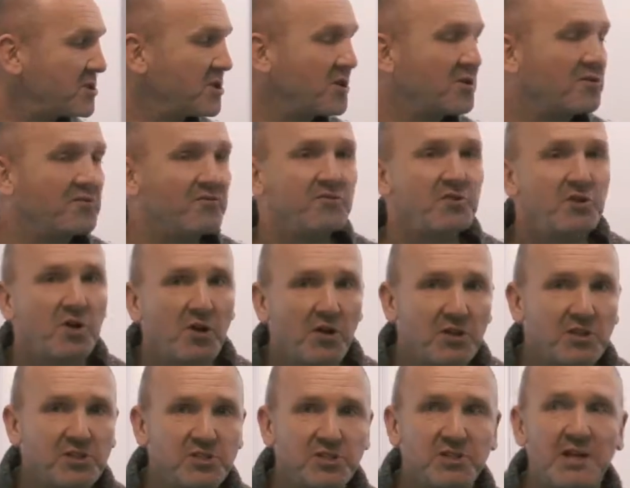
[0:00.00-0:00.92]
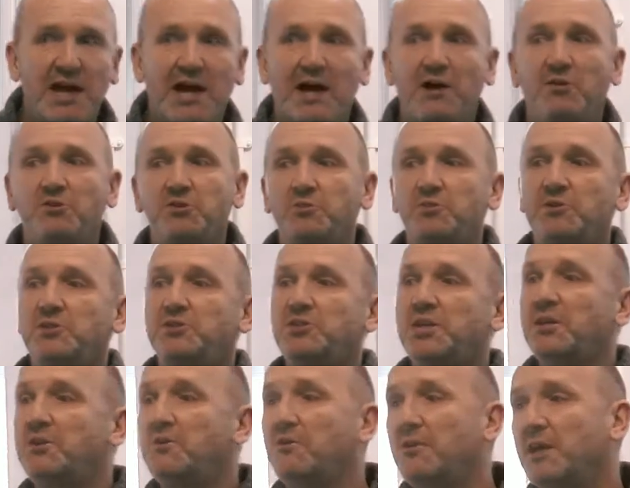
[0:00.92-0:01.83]
of knowledge and how do we
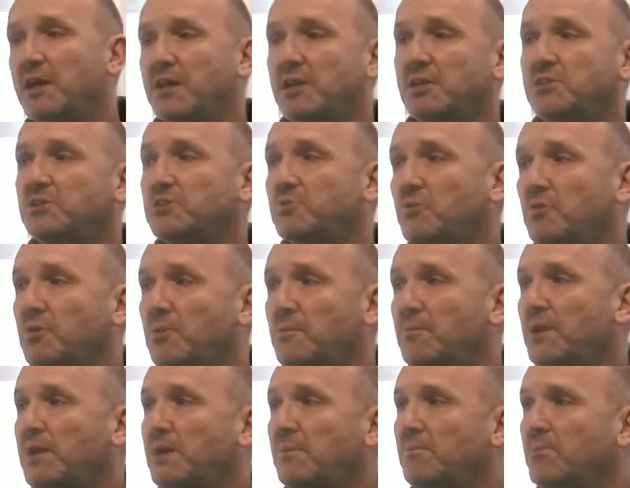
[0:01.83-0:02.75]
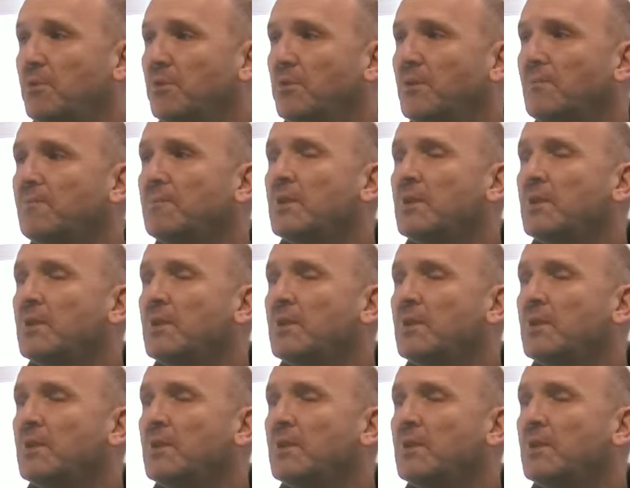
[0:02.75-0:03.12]
generate it to other people,